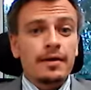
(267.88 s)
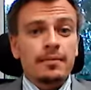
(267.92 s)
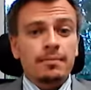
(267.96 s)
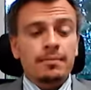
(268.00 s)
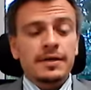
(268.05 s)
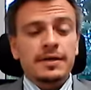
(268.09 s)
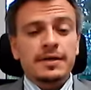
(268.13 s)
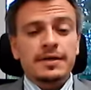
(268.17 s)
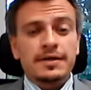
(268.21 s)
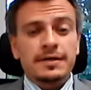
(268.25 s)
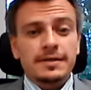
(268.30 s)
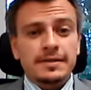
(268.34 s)

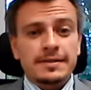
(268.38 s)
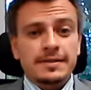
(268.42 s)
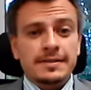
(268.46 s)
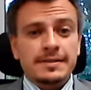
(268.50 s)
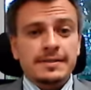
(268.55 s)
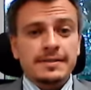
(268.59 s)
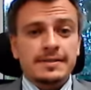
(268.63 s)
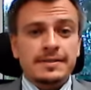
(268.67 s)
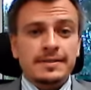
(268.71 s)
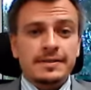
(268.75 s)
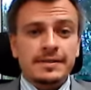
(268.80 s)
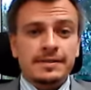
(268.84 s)

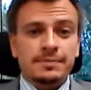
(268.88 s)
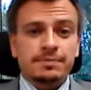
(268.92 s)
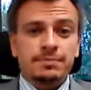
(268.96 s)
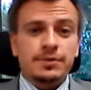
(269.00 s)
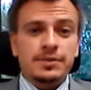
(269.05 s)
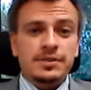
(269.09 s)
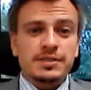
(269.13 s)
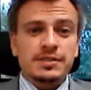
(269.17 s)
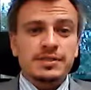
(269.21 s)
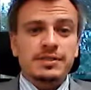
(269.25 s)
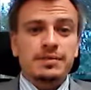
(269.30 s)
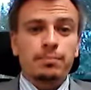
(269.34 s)
because it
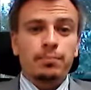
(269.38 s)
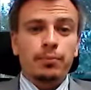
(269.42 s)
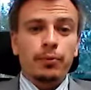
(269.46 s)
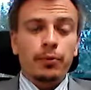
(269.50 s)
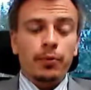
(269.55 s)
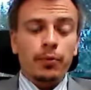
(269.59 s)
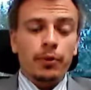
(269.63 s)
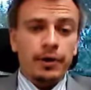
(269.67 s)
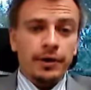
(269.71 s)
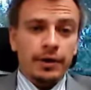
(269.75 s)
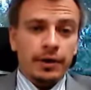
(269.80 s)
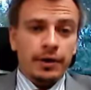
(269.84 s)
puts the
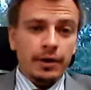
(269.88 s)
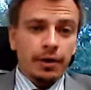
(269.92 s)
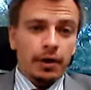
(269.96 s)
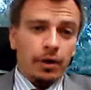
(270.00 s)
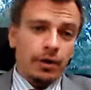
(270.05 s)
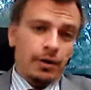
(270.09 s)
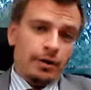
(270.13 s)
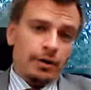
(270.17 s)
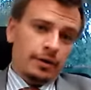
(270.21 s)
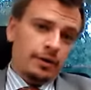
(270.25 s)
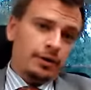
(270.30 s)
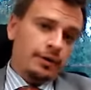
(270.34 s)
burden
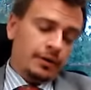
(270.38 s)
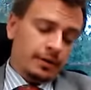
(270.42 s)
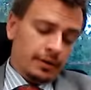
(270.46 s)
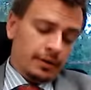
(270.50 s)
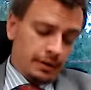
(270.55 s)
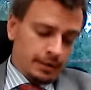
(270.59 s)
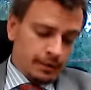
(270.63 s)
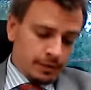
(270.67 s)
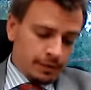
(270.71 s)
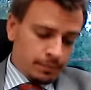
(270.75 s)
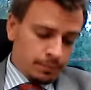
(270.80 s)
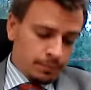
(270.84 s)
on
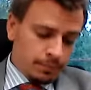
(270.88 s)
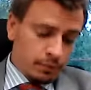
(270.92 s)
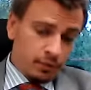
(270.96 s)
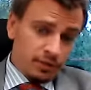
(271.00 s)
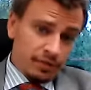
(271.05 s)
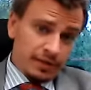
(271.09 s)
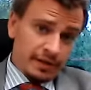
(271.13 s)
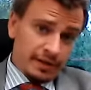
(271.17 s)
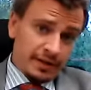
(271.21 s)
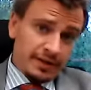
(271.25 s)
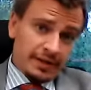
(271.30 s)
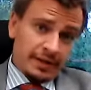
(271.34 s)

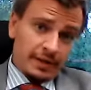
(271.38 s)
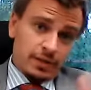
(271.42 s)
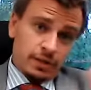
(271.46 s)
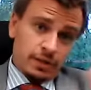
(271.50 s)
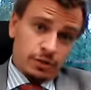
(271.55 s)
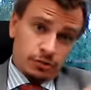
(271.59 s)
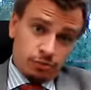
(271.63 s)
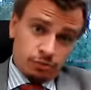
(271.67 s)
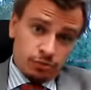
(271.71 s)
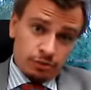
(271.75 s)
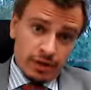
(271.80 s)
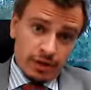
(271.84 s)
proving that
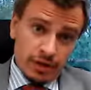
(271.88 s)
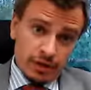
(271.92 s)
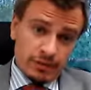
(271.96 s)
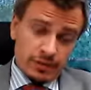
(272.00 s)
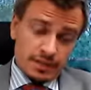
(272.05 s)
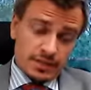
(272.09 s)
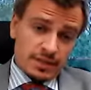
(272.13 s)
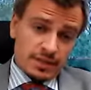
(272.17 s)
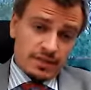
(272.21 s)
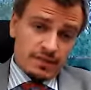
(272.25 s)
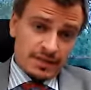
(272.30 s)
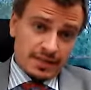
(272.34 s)
you do not
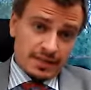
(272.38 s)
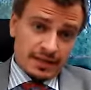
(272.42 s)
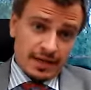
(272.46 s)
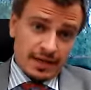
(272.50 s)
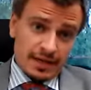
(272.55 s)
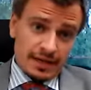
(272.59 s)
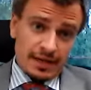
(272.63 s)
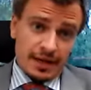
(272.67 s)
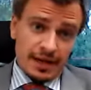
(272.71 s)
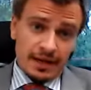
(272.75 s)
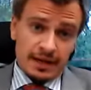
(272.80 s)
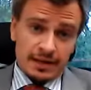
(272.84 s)
receive
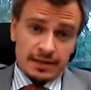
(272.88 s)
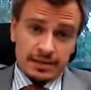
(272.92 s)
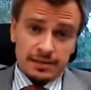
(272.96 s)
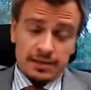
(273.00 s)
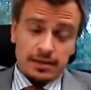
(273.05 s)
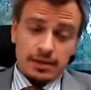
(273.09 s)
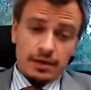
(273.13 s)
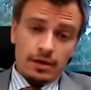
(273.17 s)
state aid